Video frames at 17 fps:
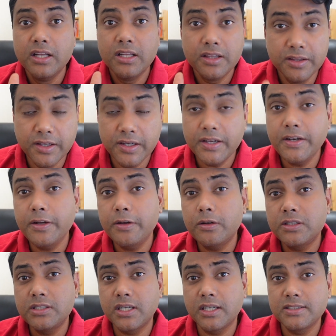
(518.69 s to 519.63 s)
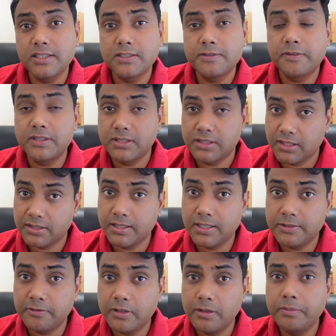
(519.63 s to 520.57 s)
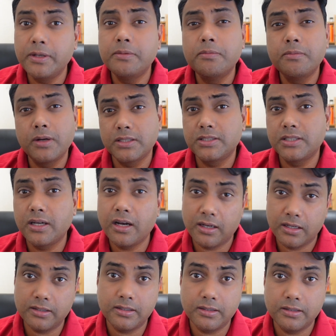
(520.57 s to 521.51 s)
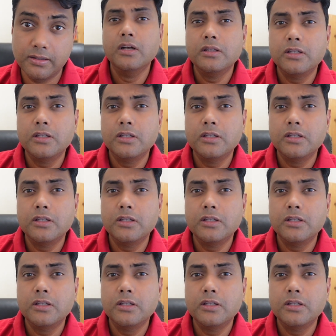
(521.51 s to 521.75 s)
then your chances for success will be much higher.